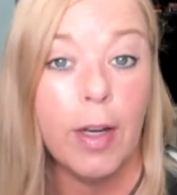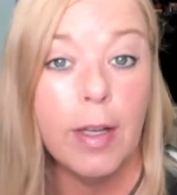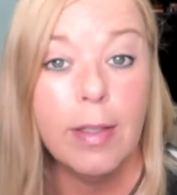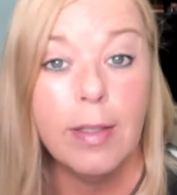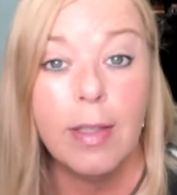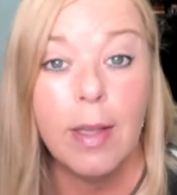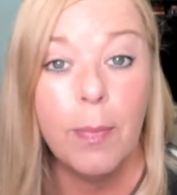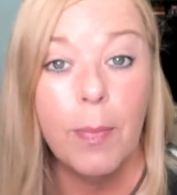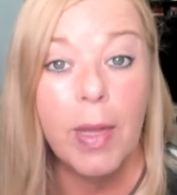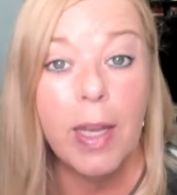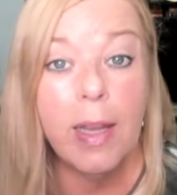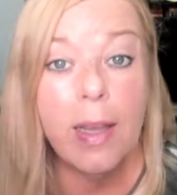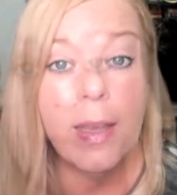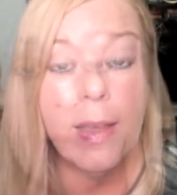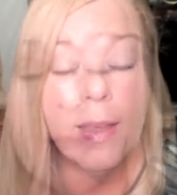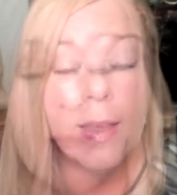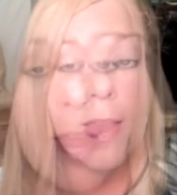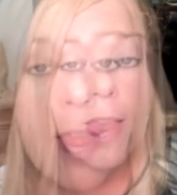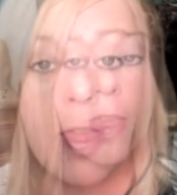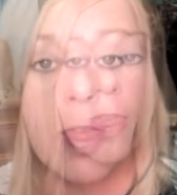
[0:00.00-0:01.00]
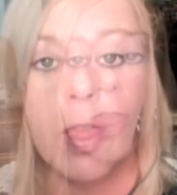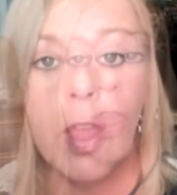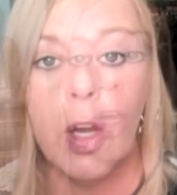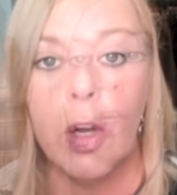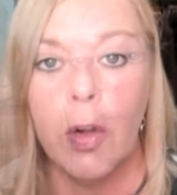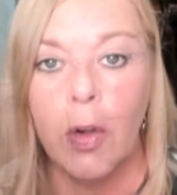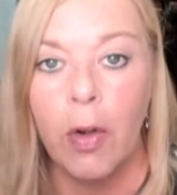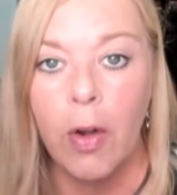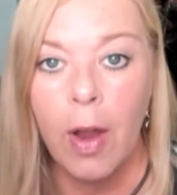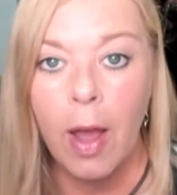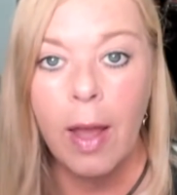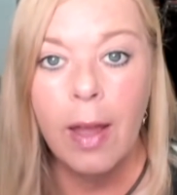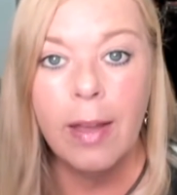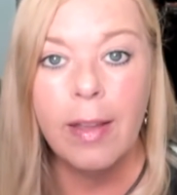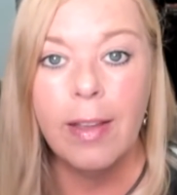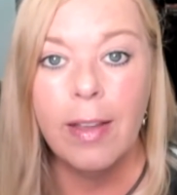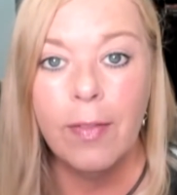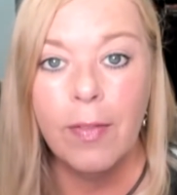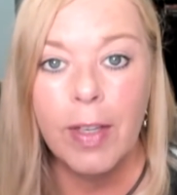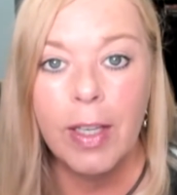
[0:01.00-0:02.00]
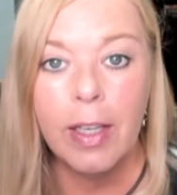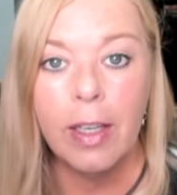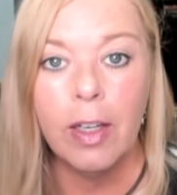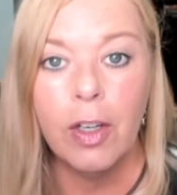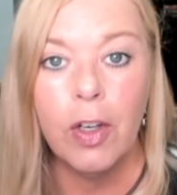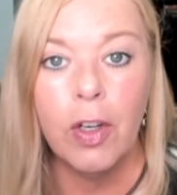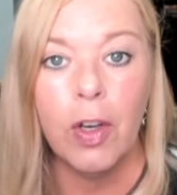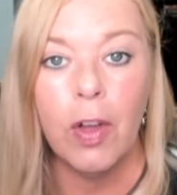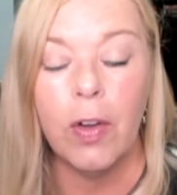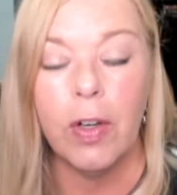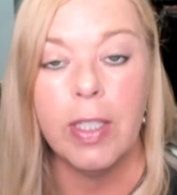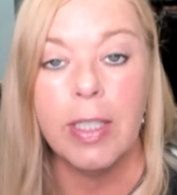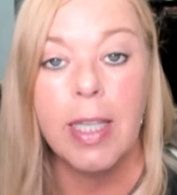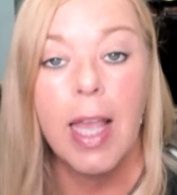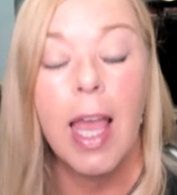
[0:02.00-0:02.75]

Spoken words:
of somebody. They're not even going to notice.